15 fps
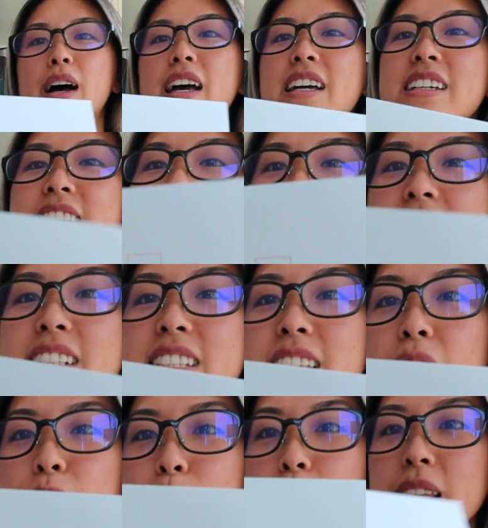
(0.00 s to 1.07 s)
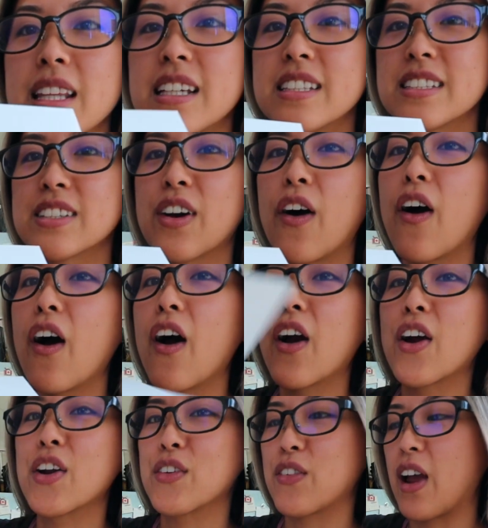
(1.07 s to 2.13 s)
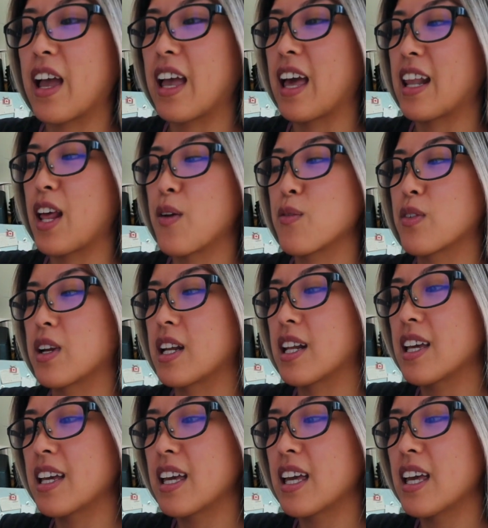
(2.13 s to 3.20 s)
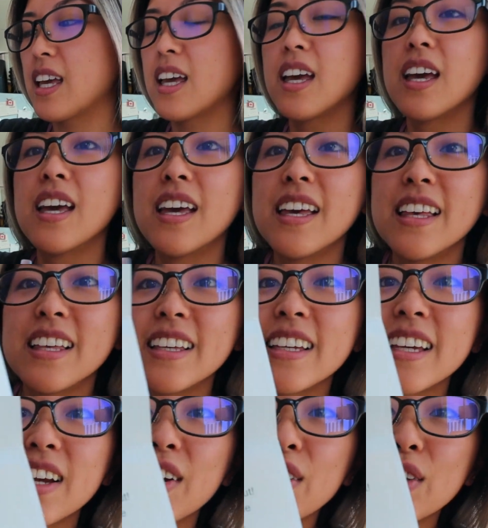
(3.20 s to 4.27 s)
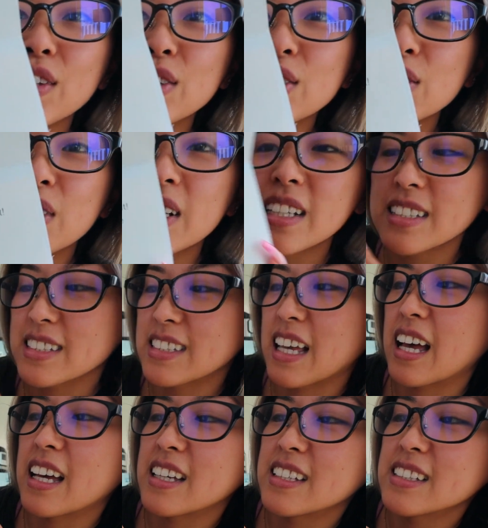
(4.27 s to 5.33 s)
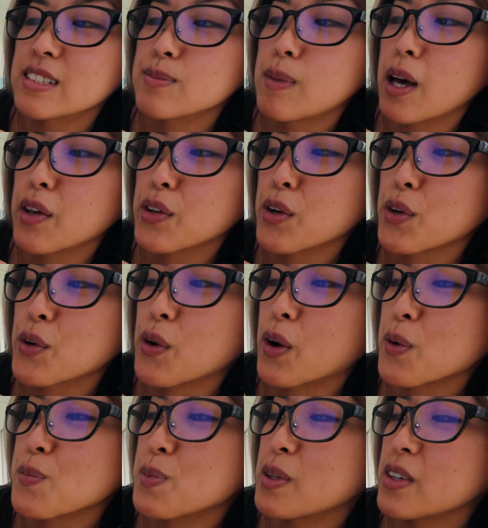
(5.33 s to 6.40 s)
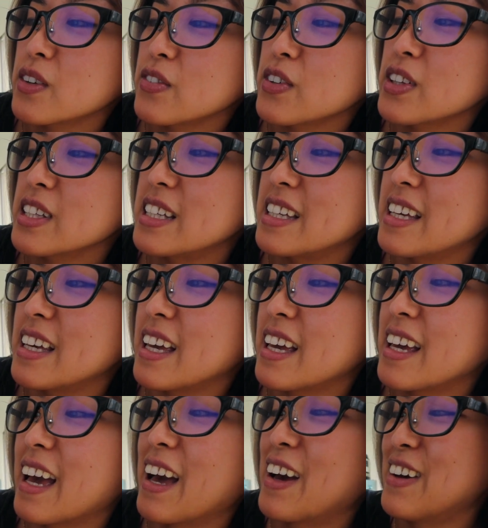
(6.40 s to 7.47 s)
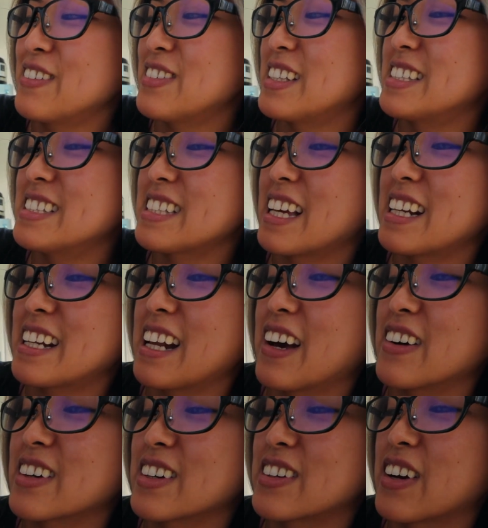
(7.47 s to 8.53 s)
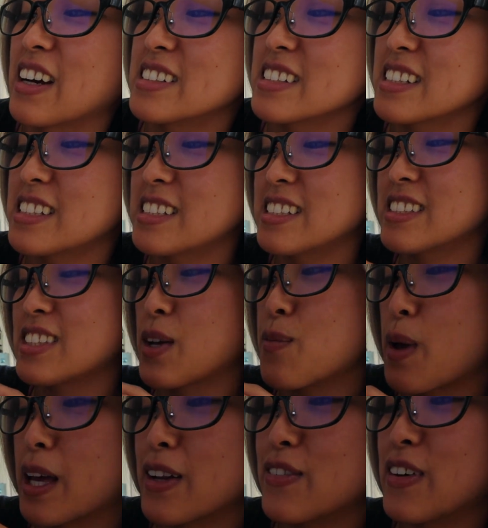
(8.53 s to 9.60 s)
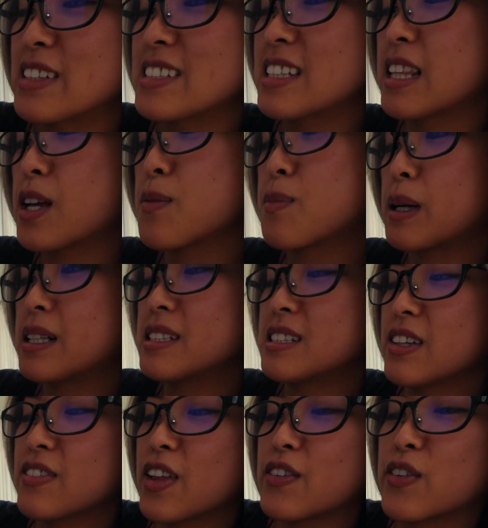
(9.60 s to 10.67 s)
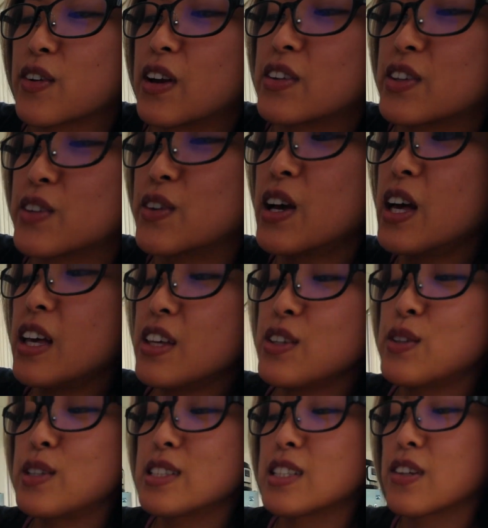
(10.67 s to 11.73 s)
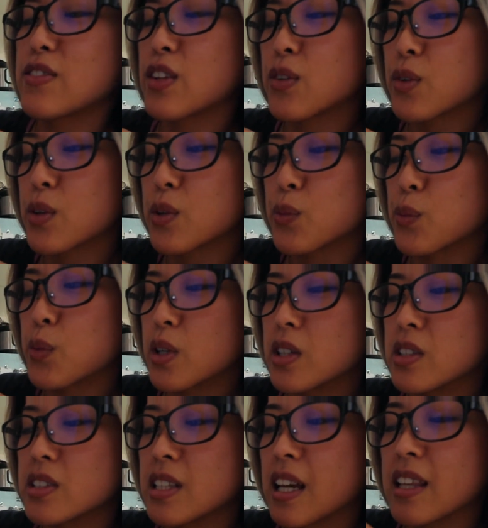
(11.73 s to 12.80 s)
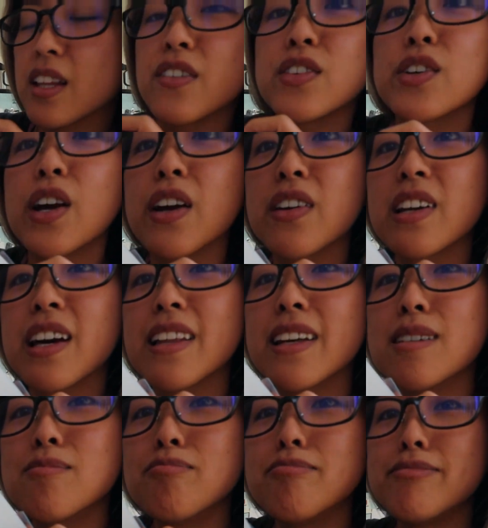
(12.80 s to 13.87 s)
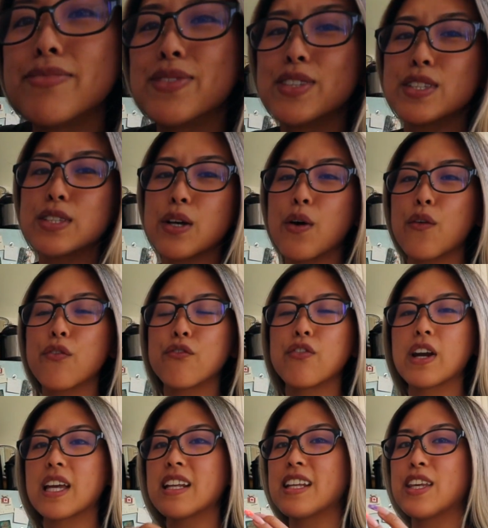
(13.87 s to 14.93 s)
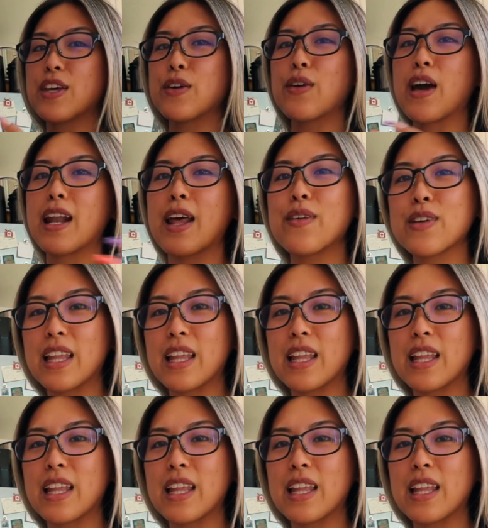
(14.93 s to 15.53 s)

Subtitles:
But she sent me this card, right? And I'm reading it. Here, this is what it says. Mel, you are beautiful AF inside and out. Congratulations on manifesting the abundance of love around you. You deserve the world. I love you, Ariella. So freaking cute. And I